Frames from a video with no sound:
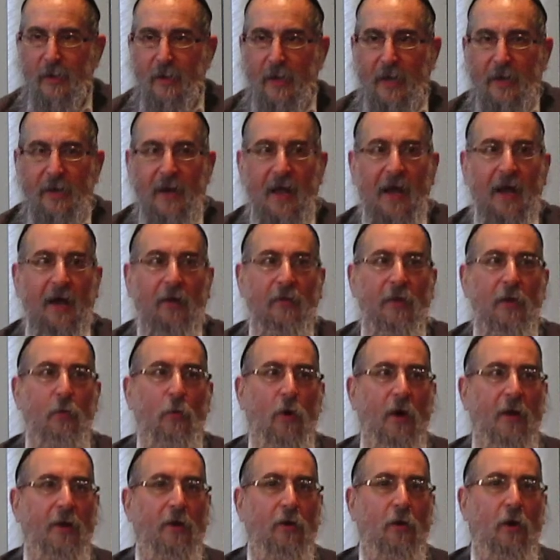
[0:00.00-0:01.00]
And now they
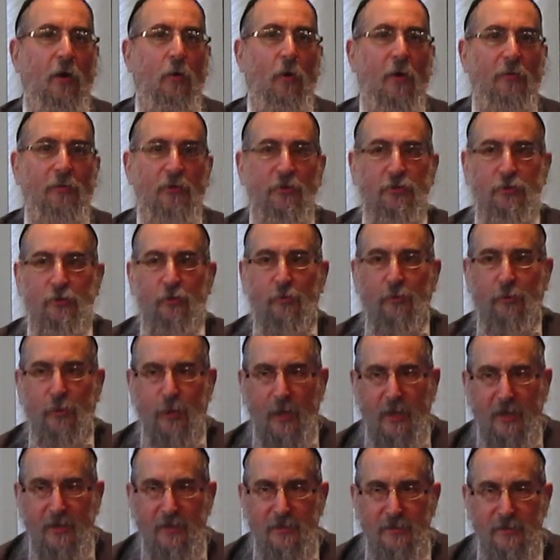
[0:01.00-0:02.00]
want to know what the truth
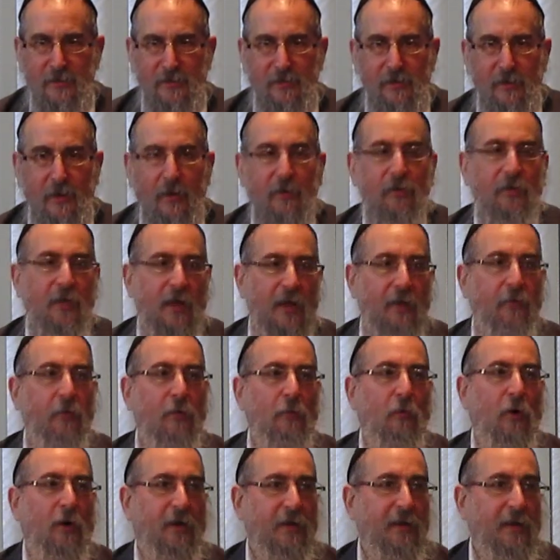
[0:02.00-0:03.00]
is. Okay, we
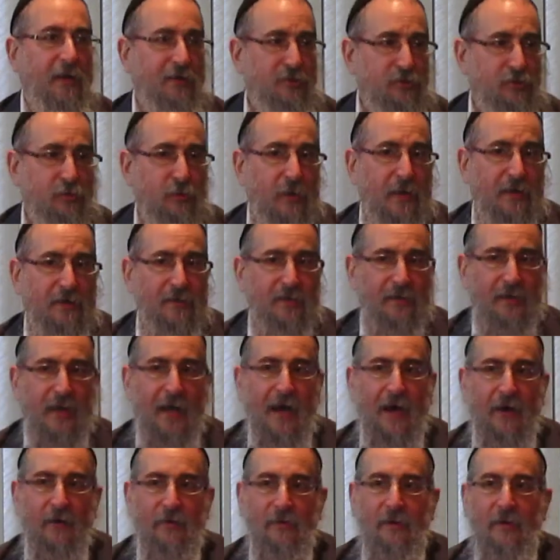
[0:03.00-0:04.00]
want to get straightened
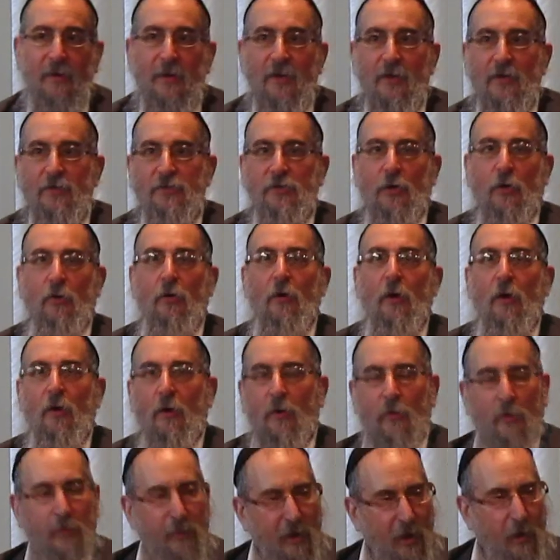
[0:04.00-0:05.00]
out. So
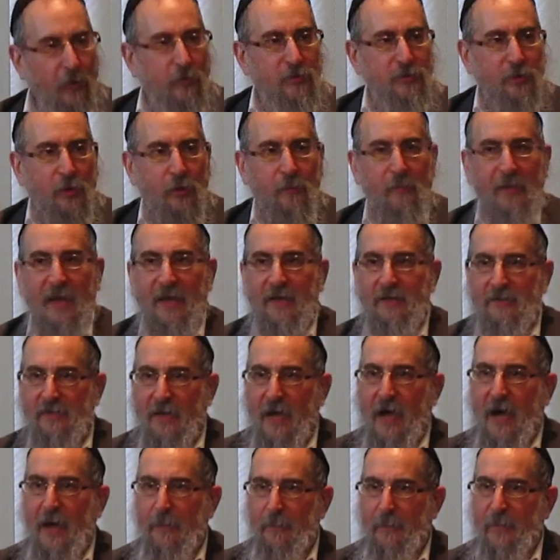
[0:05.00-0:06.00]
those are the main
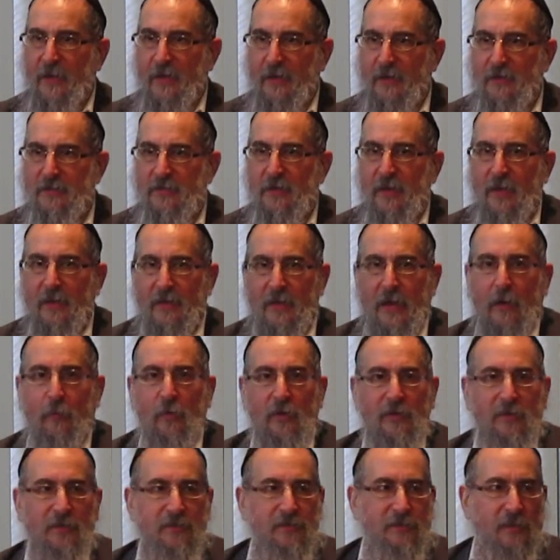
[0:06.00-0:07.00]
topics that
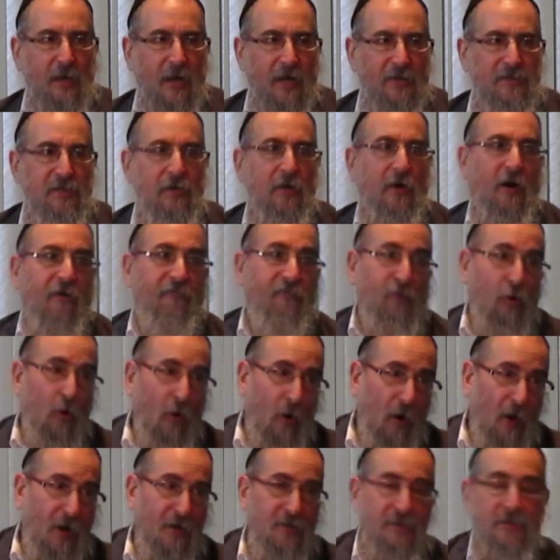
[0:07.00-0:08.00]
we discuss. Of
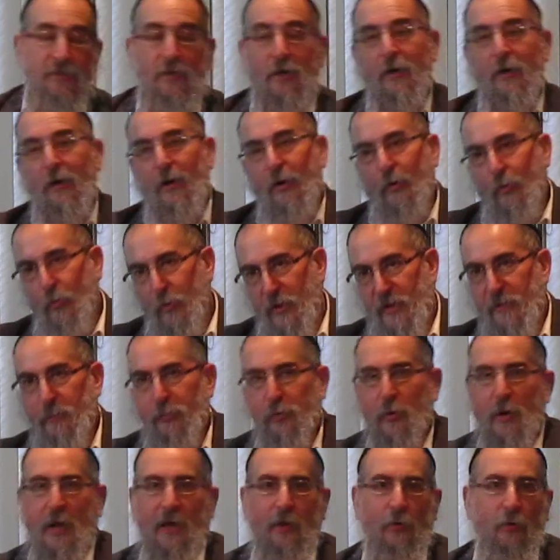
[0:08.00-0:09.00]
course, we
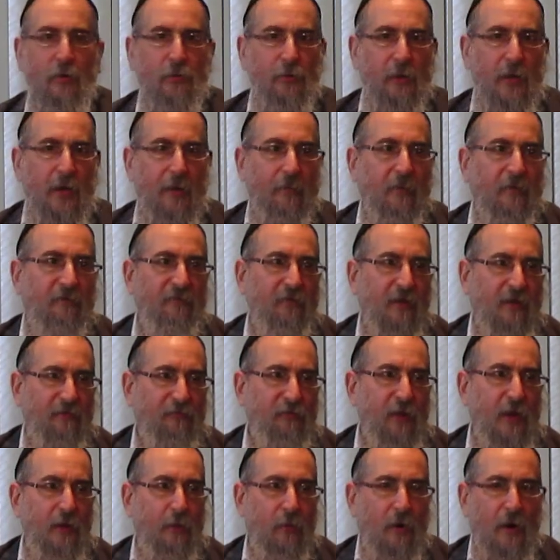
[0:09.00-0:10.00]
pray with them
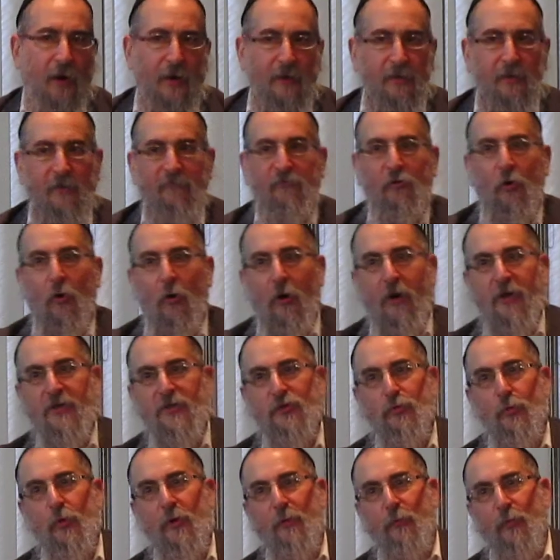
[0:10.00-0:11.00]
if they want. Of
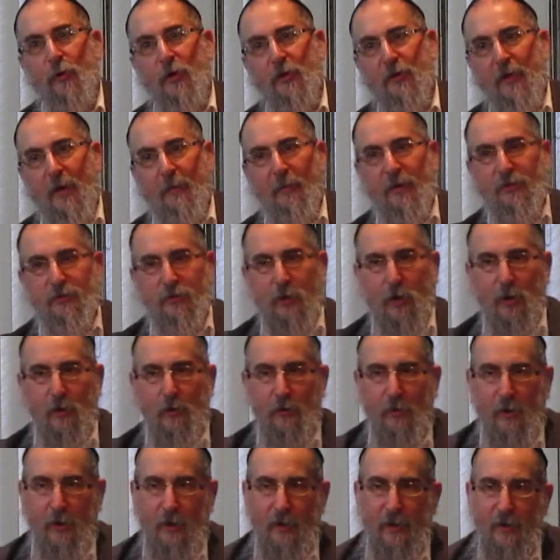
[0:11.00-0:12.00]
course, we bring them a
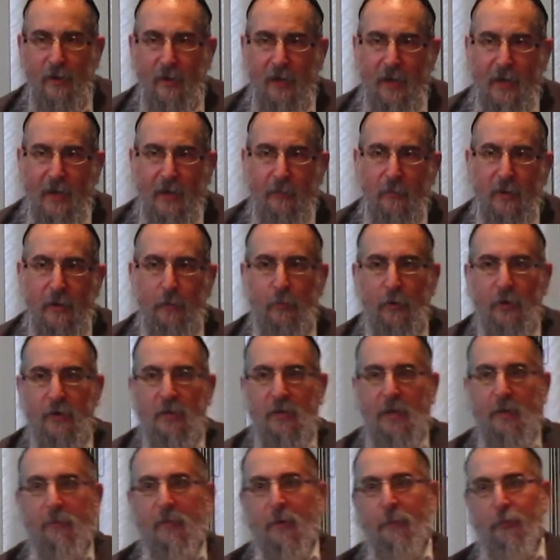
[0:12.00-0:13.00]
Torah and we bring
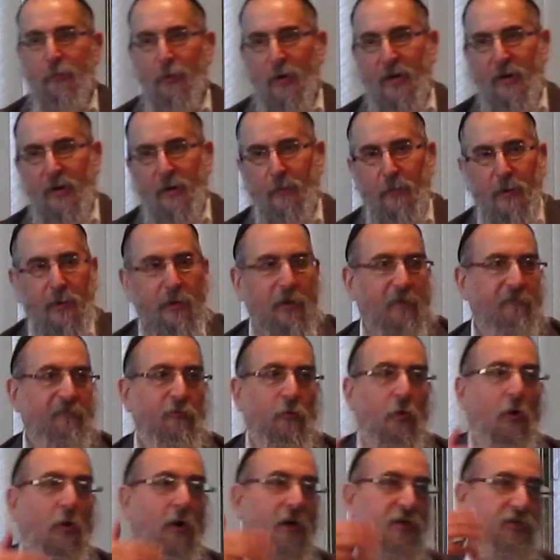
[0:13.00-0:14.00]
them a prayer book. Of
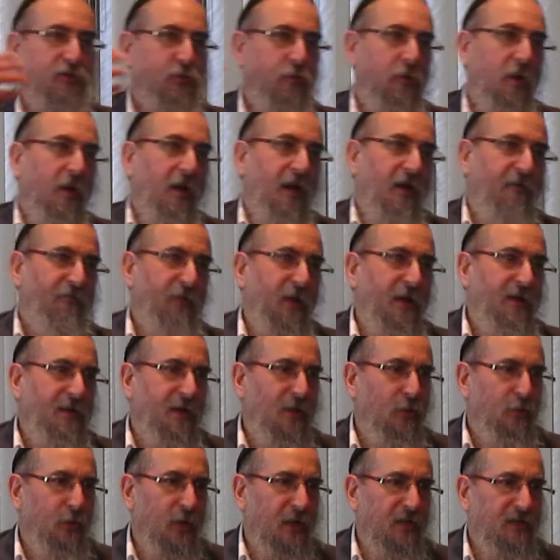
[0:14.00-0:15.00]
course, if they
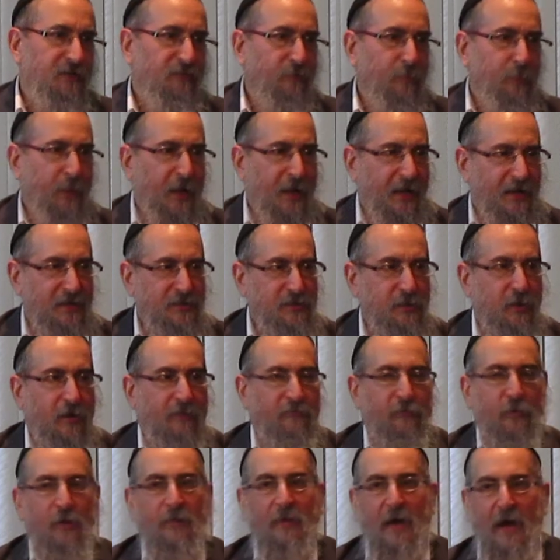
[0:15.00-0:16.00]
need things for
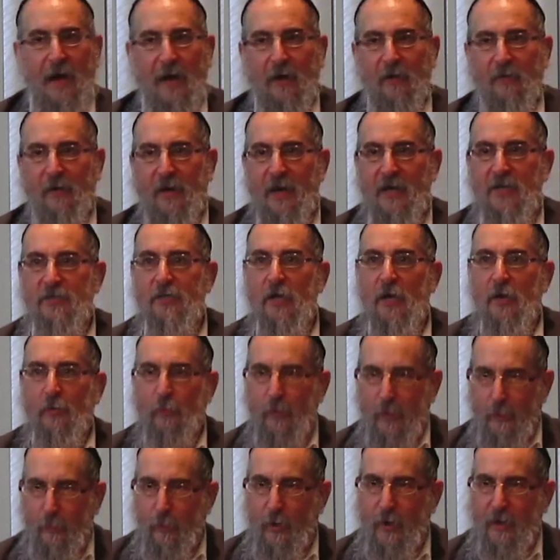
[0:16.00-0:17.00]
Passover and the holidays,
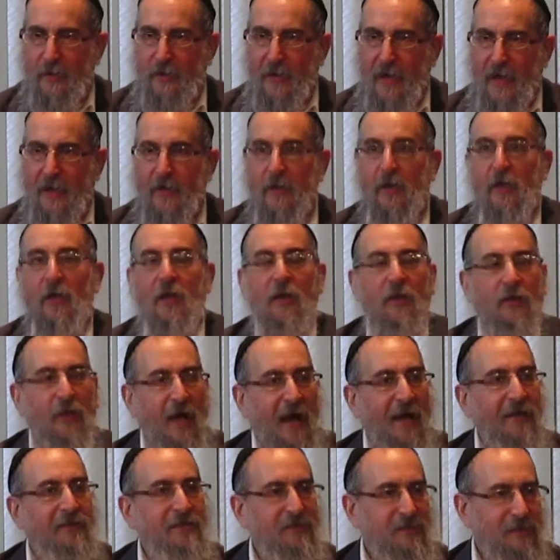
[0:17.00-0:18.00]
we bring that.
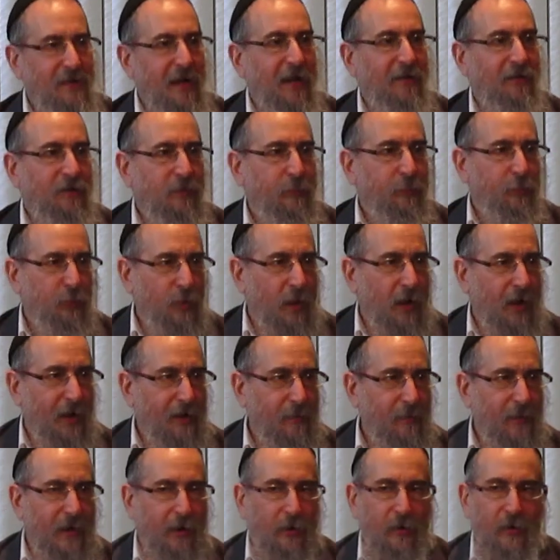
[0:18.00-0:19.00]
That's not the
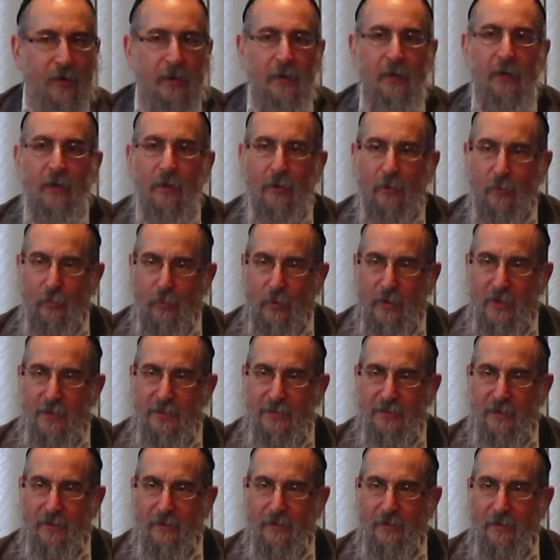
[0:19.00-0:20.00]
primary
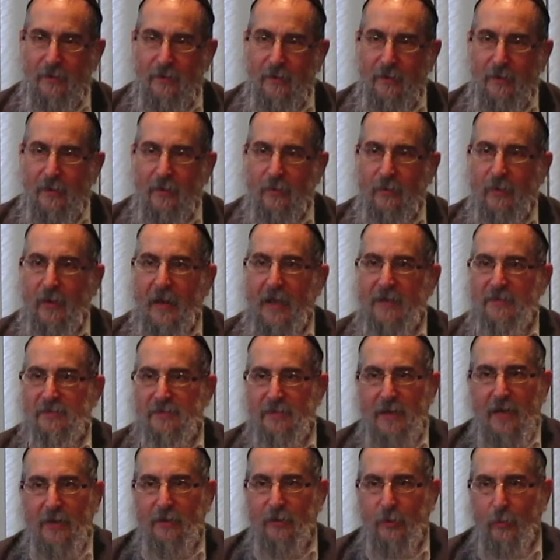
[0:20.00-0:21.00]
reason. That's
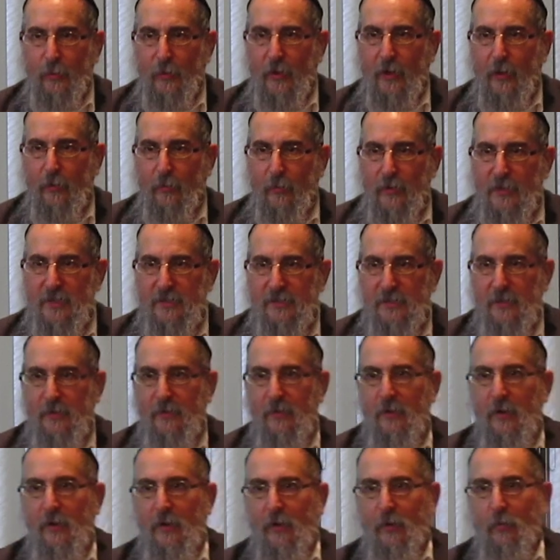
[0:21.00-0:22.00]
not the real
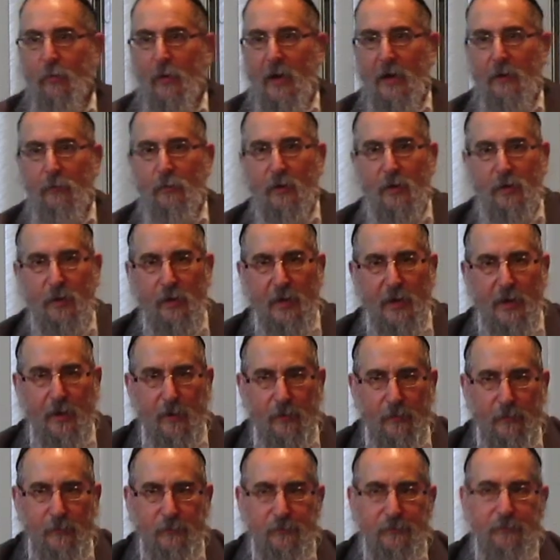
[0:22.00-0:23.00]
reason why we're
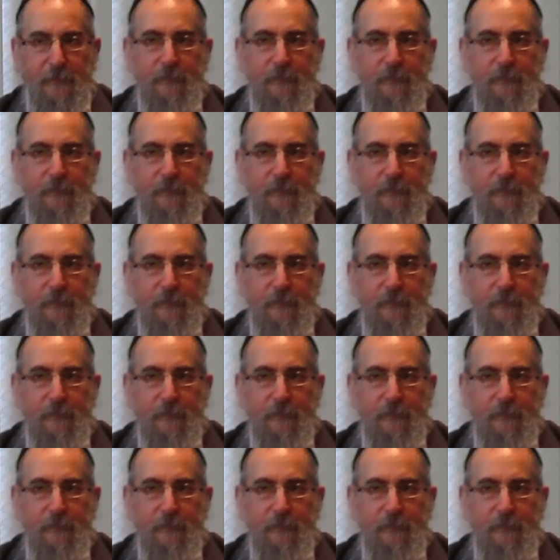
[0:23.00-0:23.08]
there.